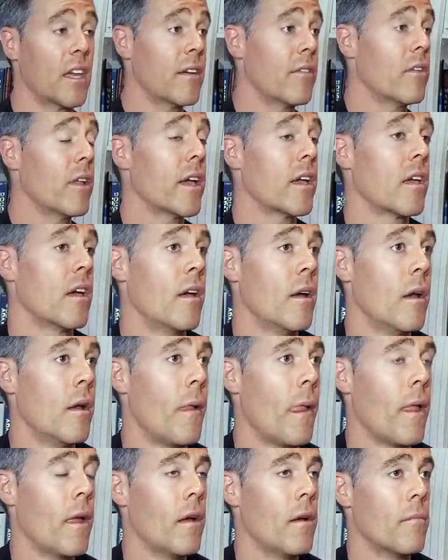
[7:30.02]
Think of like
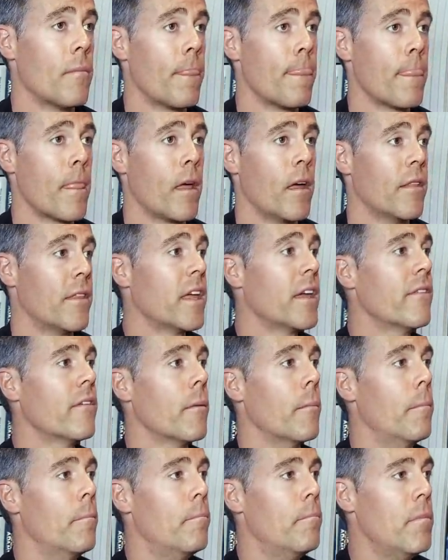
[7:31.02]
think of
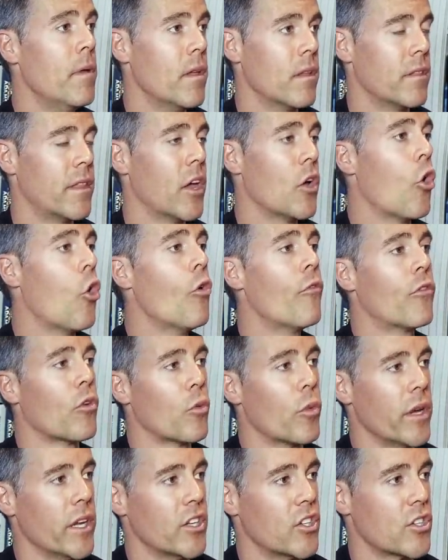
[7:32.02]
a they
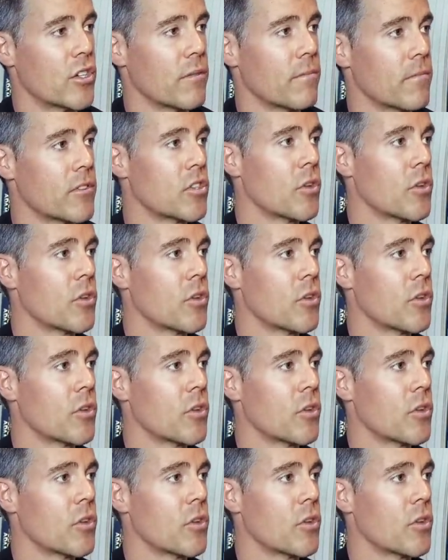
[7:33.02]
overreach.